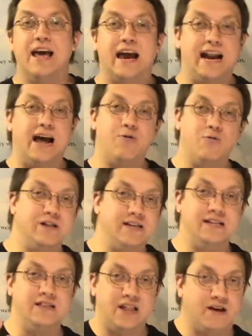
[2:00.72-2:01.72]
And I
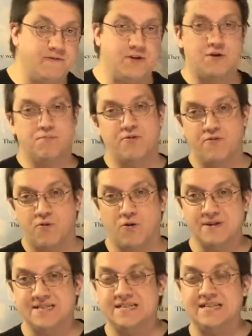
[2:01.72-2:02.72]
really loved her performance in